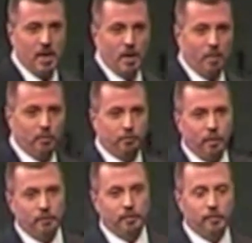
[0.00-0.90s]
Most
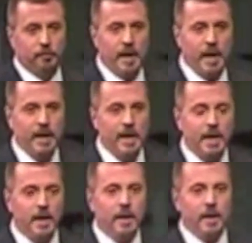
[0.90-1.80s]
churches say,
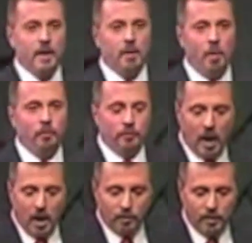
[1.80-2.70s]
and most
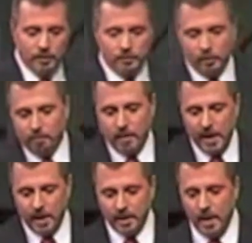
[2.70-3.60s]
doctrines of
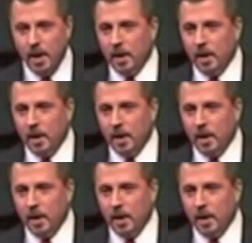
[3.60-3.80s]
men